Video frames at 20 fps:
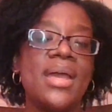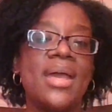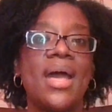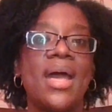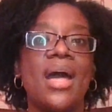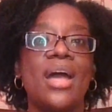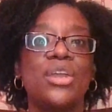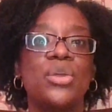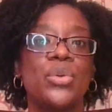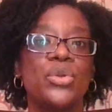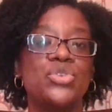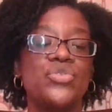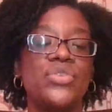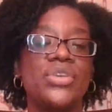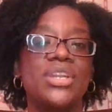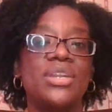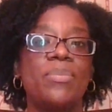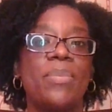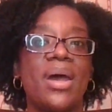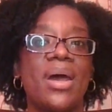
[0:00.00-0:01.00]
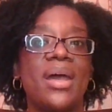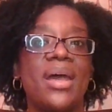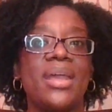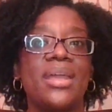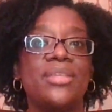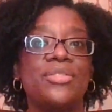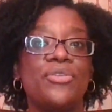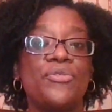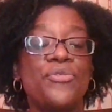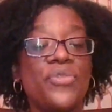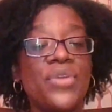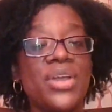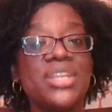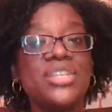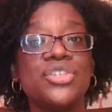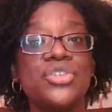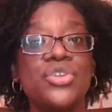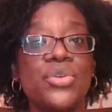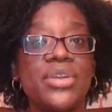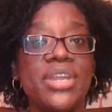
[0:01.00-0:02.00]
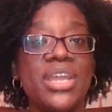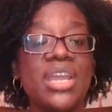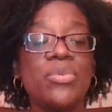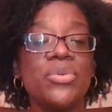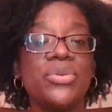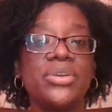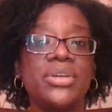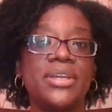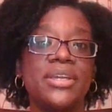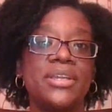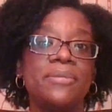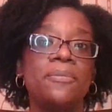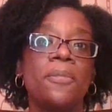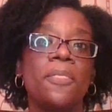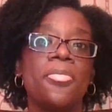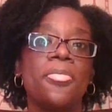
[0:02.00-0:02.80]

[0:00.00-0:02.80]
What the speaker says: how you were treated by the friends in your neighborhood,